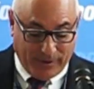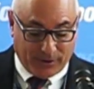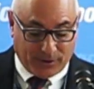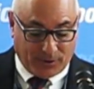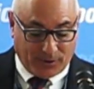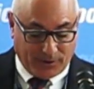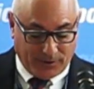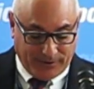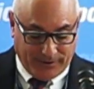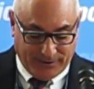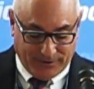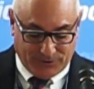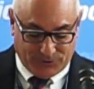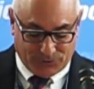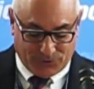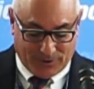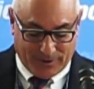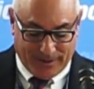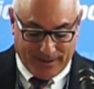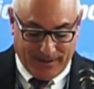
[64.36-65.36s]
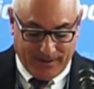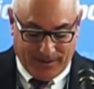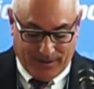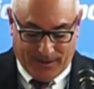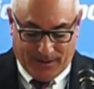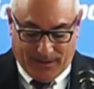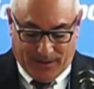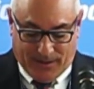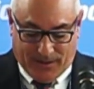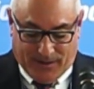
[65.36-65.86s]
we currently enjoy
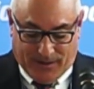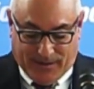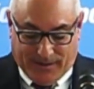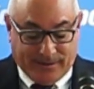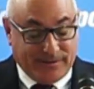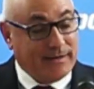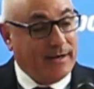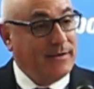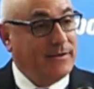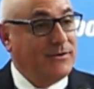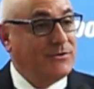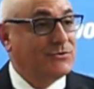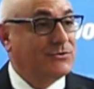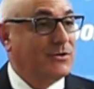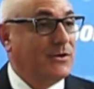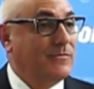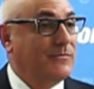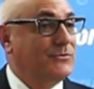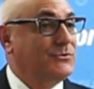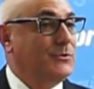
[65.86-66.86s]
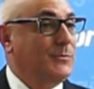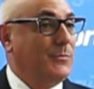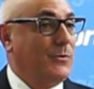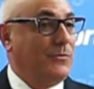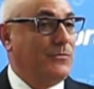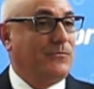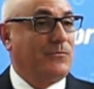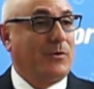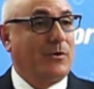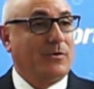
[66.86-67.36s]
daily service to
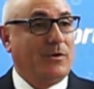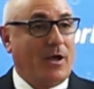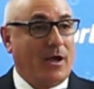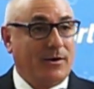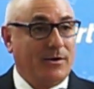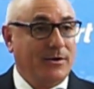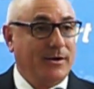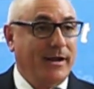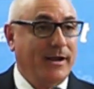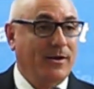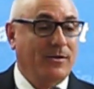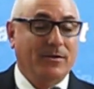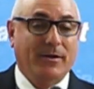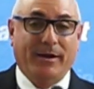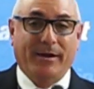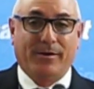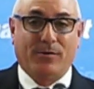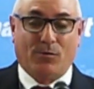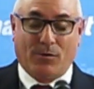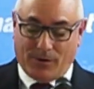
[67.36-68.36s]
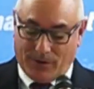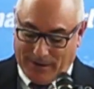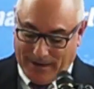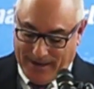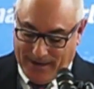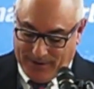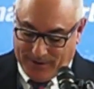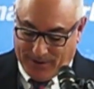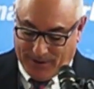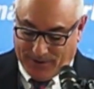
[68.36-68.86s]
both Fort Lauderdale and
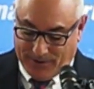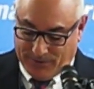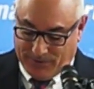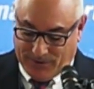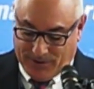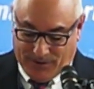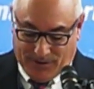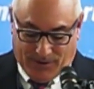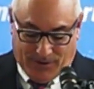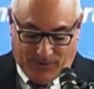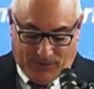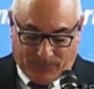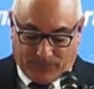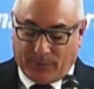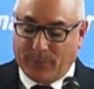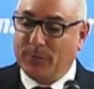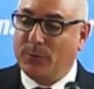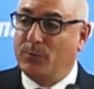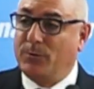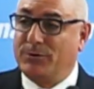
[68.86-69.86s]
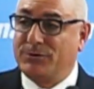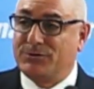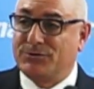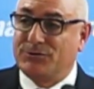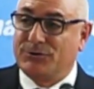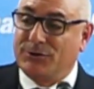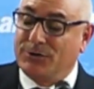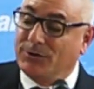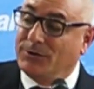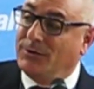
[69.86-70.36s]
Orlando from the
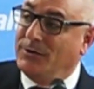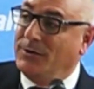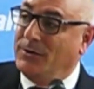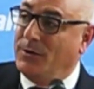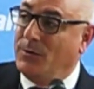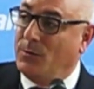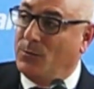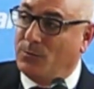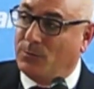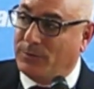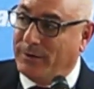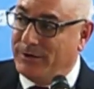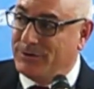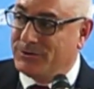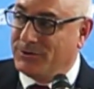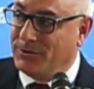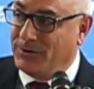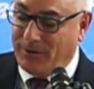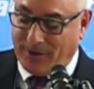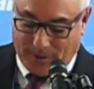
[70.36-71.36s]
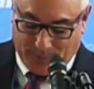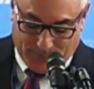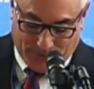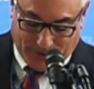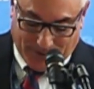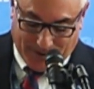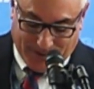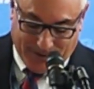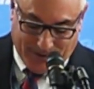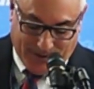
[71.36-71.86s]
Worcester Regional
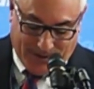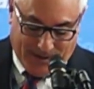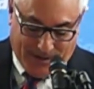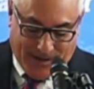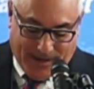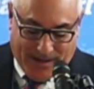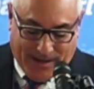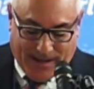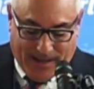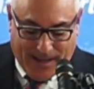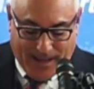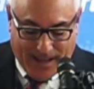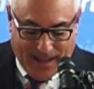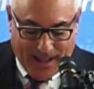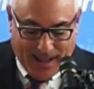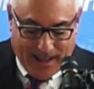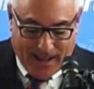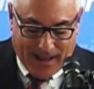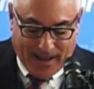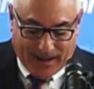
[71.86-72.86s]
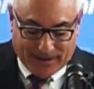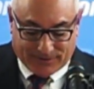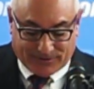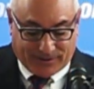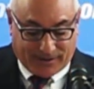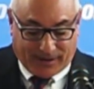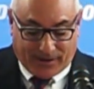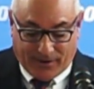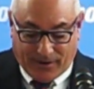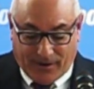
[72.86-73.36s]
Airport. As
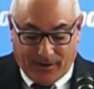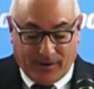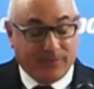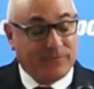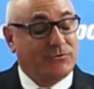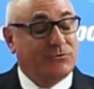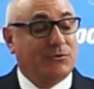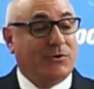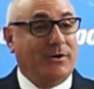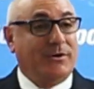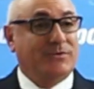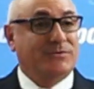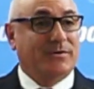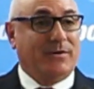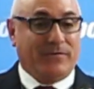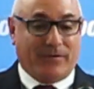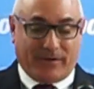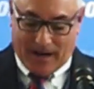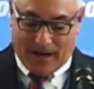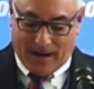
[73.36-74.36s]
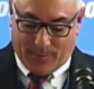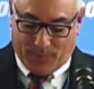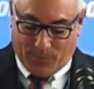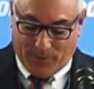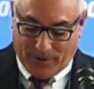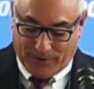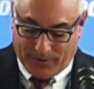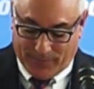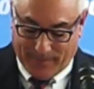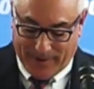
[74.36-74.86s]
the carrier of choice
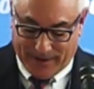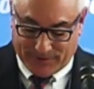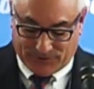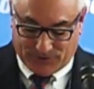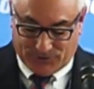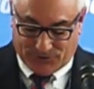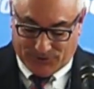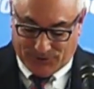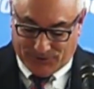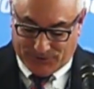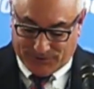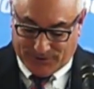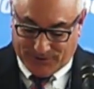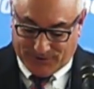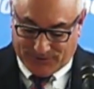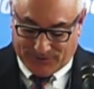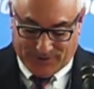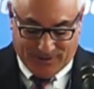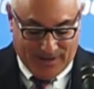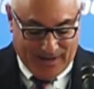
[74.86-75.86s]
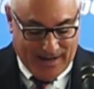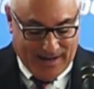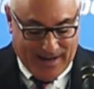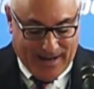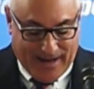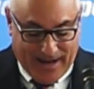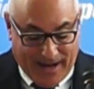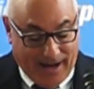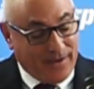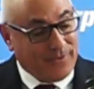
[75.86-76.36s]
Commonwealth of Massachusetts
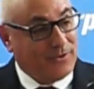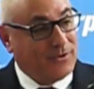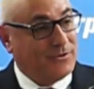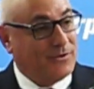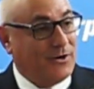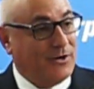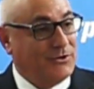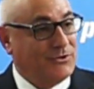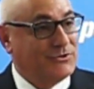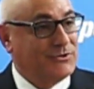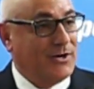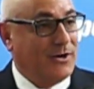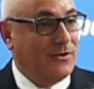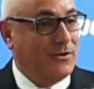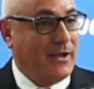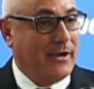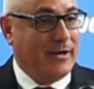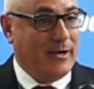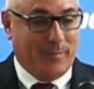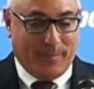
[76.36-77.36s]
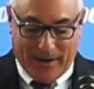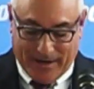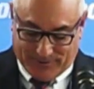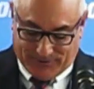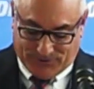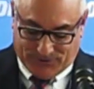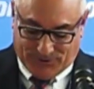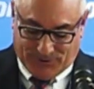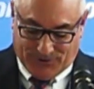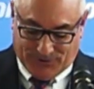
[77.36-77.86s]
and the largest airline in
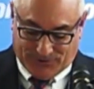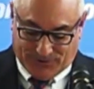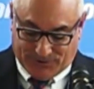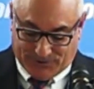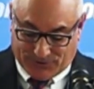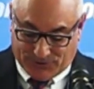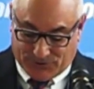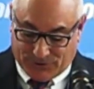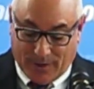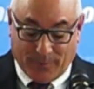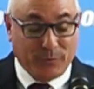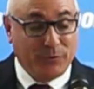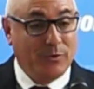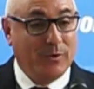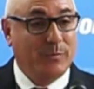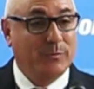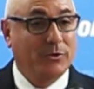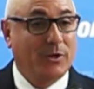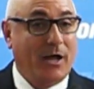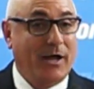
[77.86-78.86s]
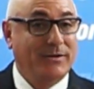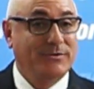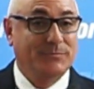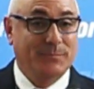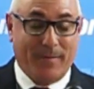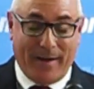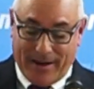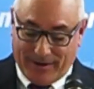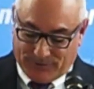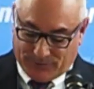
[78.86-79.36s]
Massachusetts, JetBlue applauds
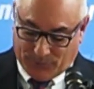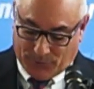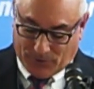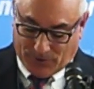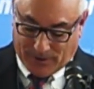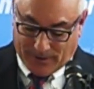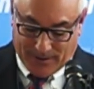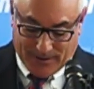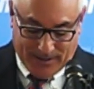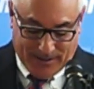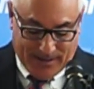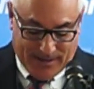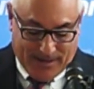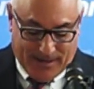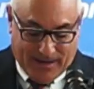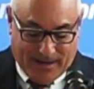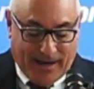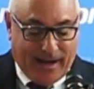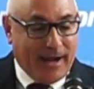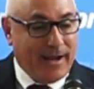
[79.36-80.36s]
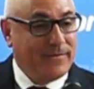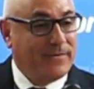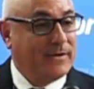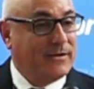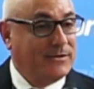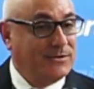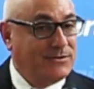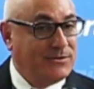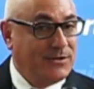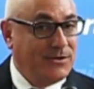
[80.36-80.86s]
Massport and
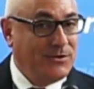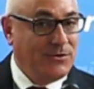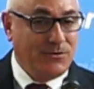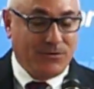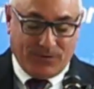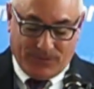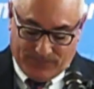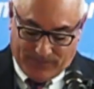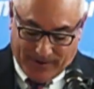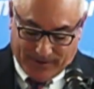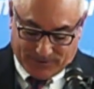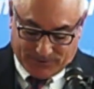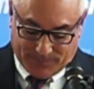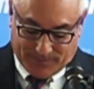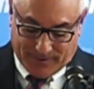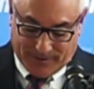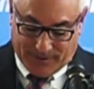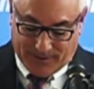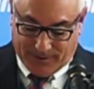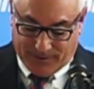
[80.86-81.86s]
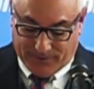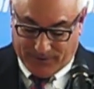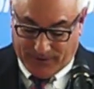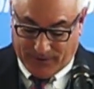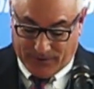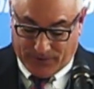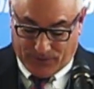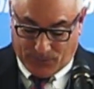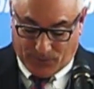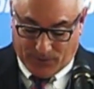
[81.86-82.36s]
the continued investment that
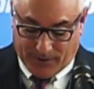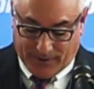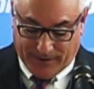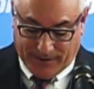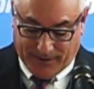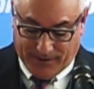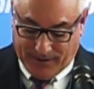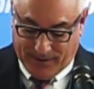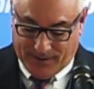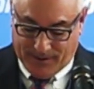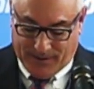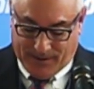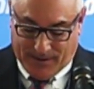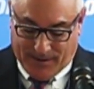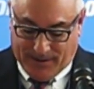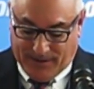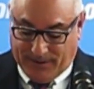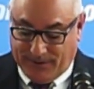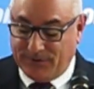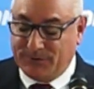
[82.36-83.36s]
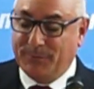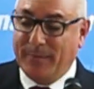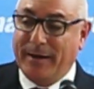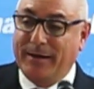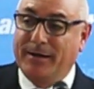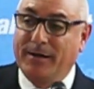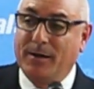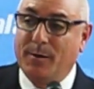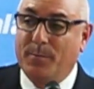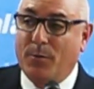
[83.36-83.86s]
the authority is
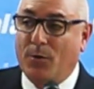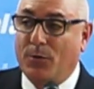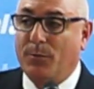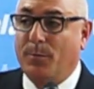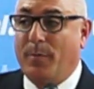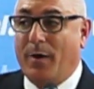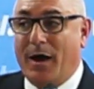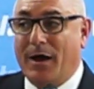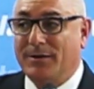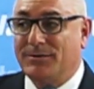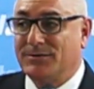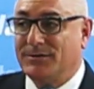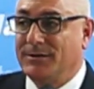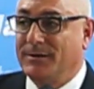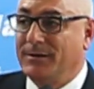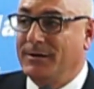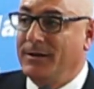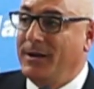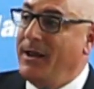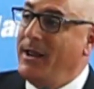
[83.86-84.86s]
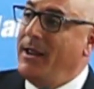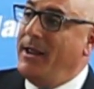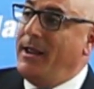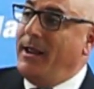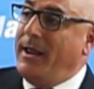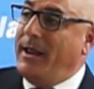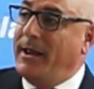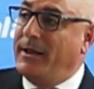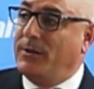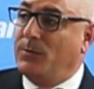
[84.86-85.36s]
making in both Boston
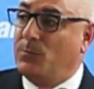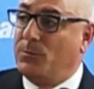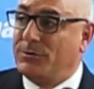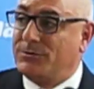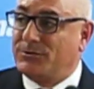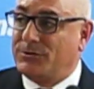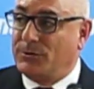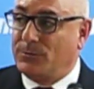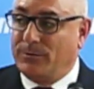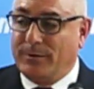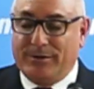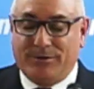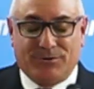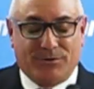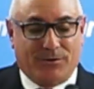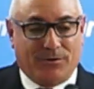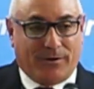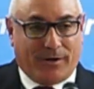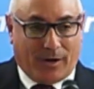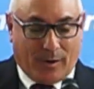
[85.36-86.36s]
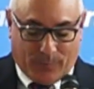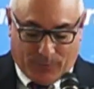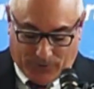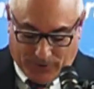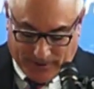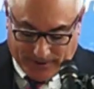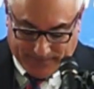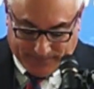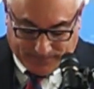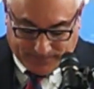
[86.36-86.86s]
and the Worcester Regional
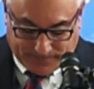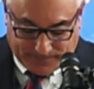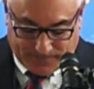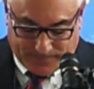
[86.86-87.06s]
Airport.